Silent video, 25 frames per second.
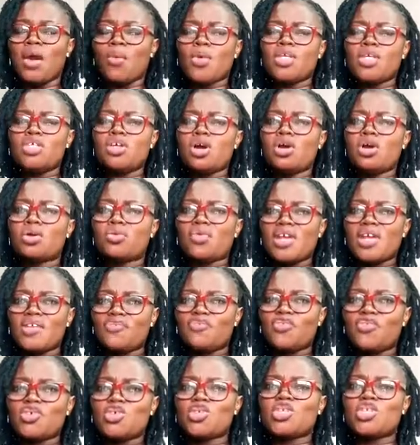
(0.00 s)
When you're
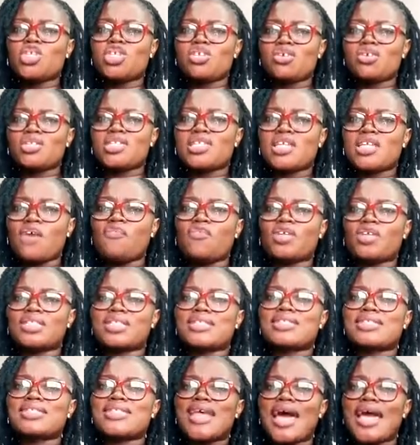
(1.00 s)
grateful, you see yourself on
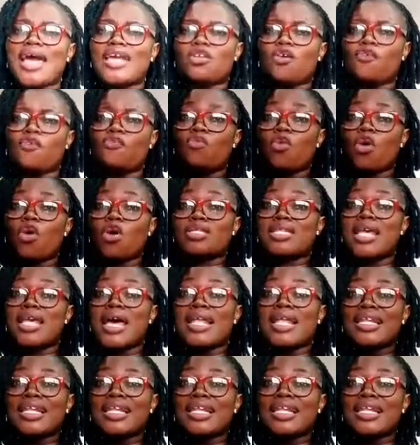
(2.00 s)
the side of what?